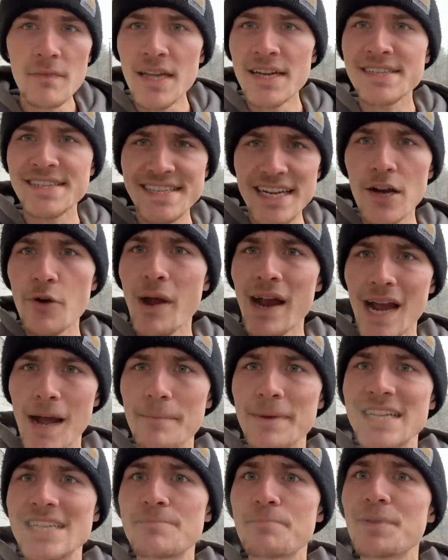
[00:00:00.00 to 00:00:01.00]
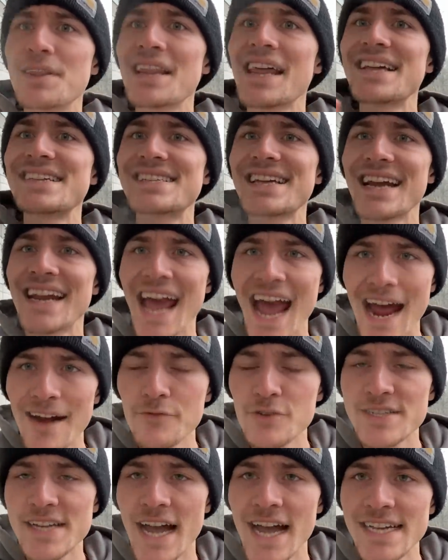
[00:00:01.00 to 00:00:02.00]
cigarette companies placing an
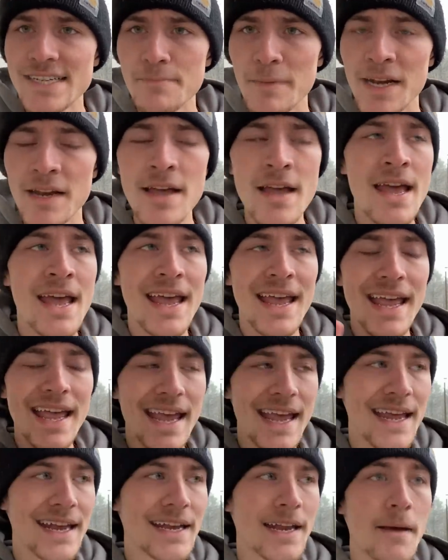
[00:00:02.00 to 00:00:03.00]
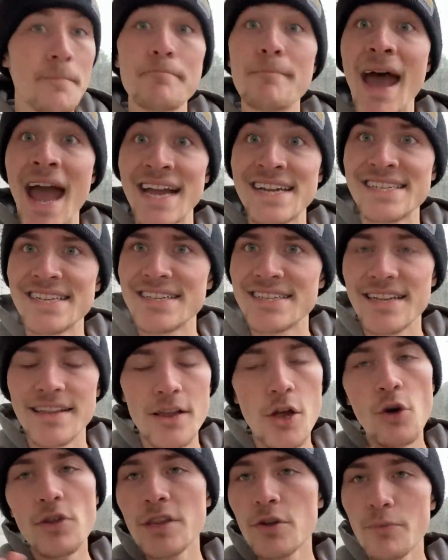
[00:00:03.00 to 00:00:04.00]
advertisement in magazines. And
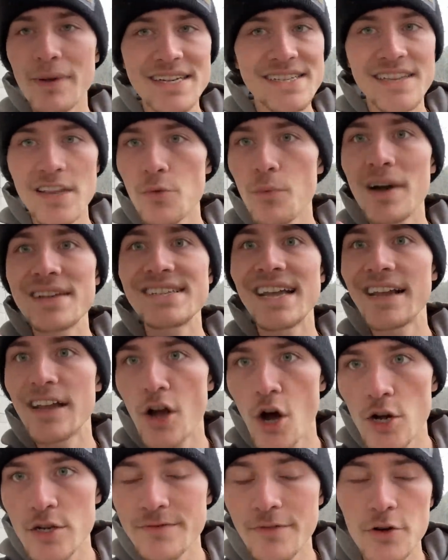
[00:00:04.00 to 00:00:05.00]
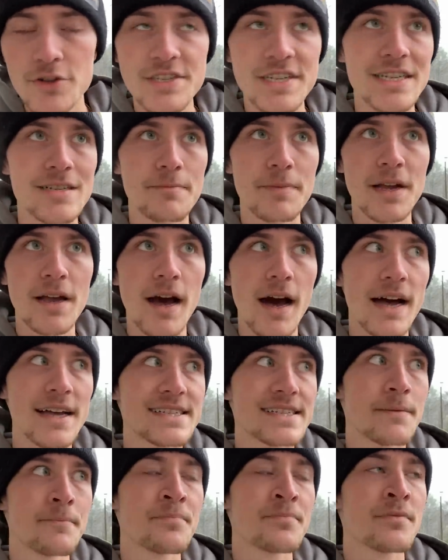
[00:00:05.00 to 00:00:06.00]
the only reason there was any controversy is
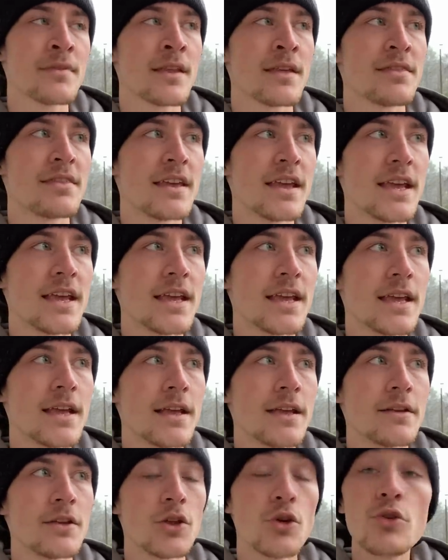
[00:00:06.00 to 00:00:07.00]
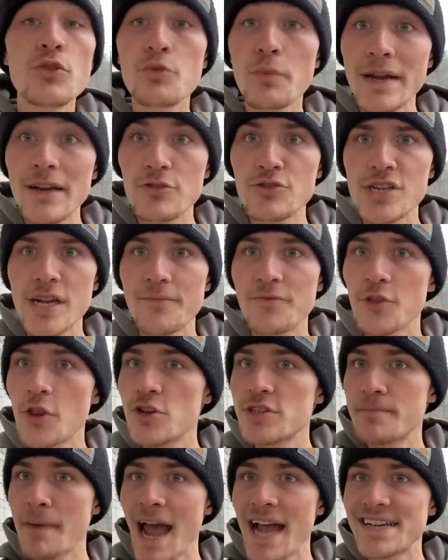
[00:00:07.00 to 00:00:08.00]
because the youth readership for
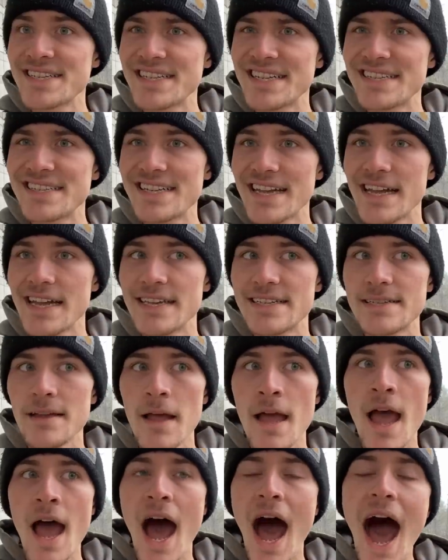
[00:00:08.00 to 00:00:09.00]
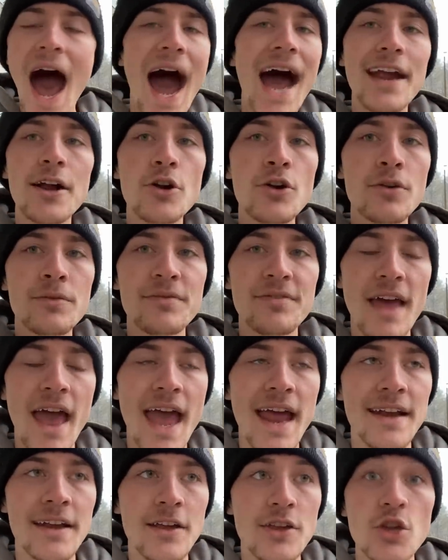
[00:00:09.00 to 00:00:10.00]
those magazines is higher
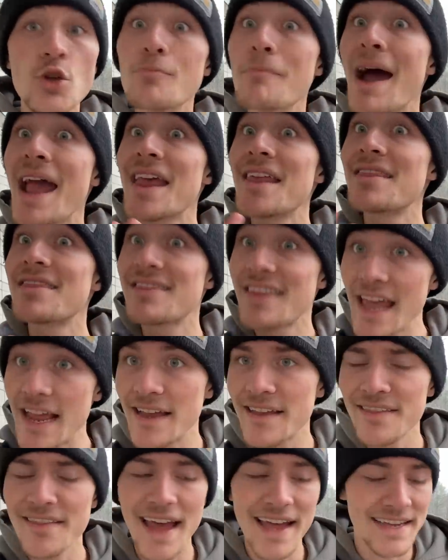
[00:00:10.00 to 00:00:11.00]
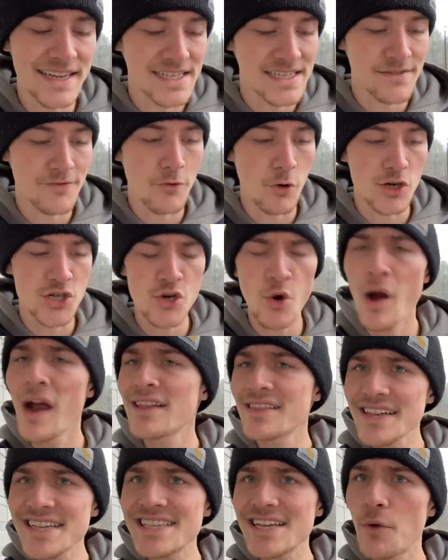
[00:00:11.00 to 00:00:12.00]
than you might think, that is for sure.
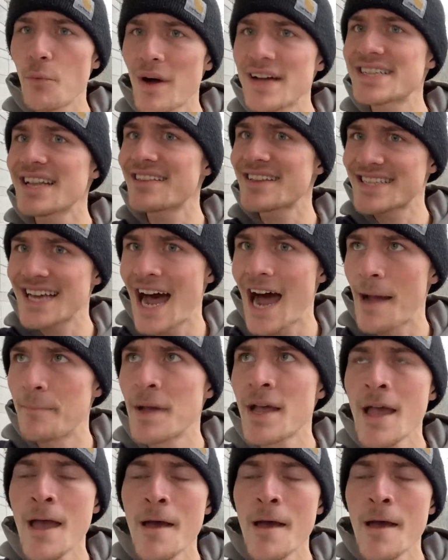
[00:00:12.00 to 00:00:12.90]
At least it was at the time